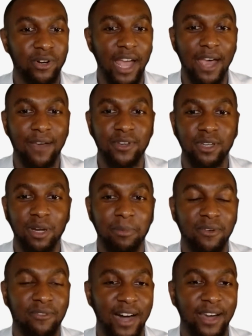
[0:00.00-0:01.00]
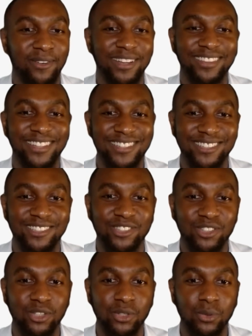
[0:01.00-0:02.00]
having a provider that listens
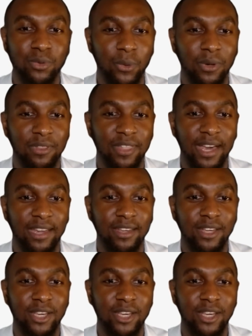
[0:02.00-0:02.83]
to you, knowing that,